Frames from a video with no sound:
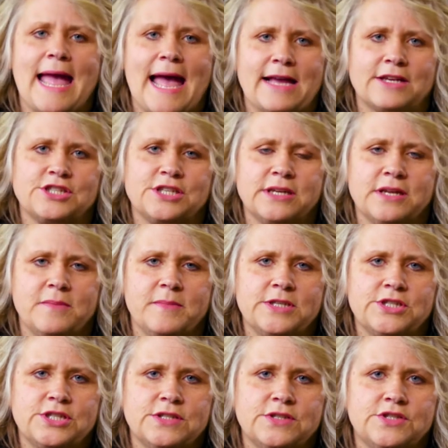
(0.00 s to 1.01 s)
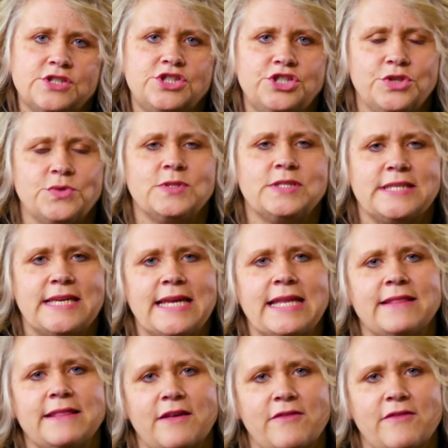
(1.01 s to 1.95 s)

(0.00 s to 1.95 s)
Action Commission's Juneteenth